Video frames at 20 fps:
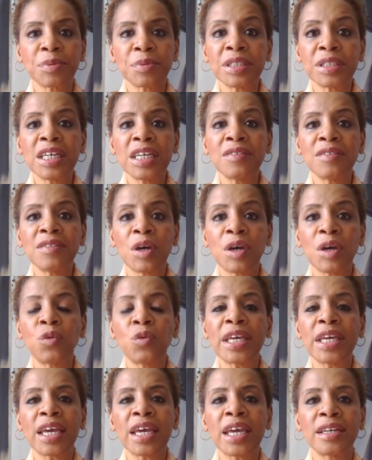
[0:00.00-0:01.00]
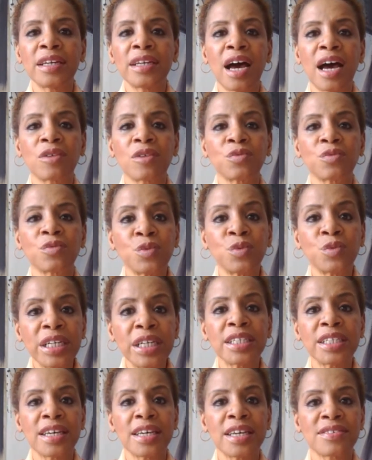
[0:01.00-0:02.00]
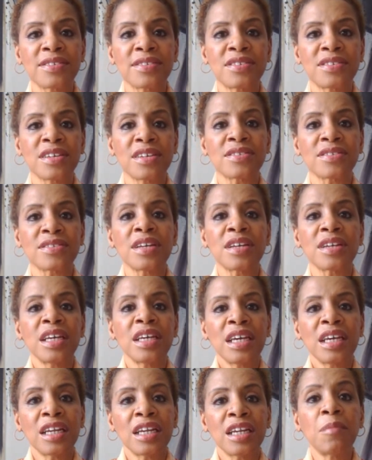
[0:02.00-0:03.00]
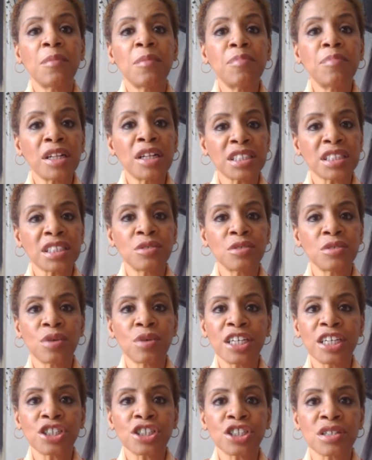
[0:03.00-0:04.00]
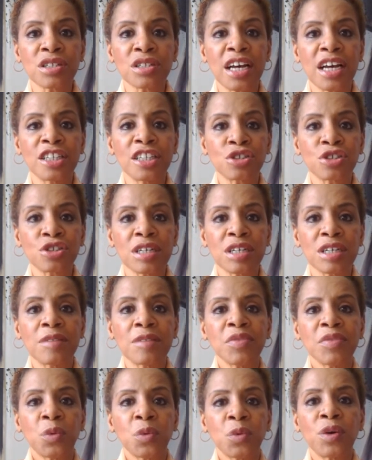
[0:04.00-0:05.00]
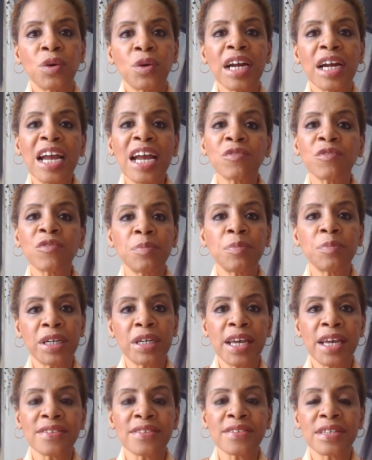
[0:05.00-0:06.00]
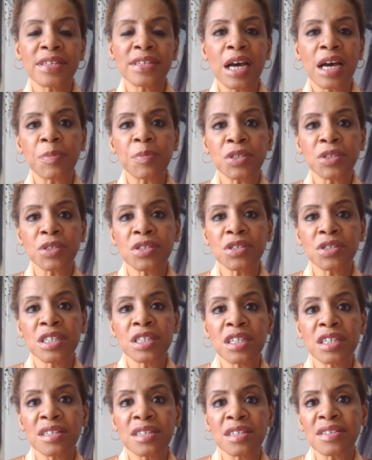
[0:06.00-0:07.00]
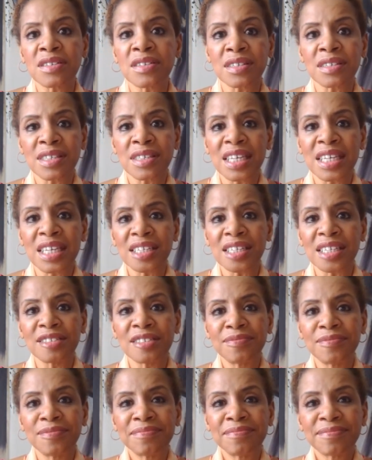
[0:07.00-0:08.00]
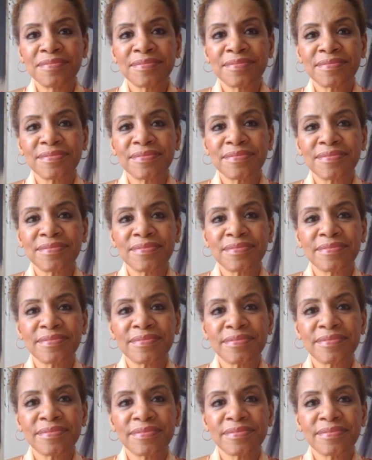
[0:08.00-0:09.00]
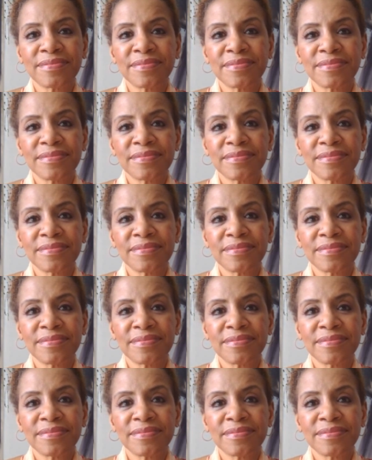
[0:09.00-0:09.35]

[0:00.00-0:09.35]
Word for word: to believe that we cannot really exist in a multiracial country where everybody has an opportunity to succeed. Uh,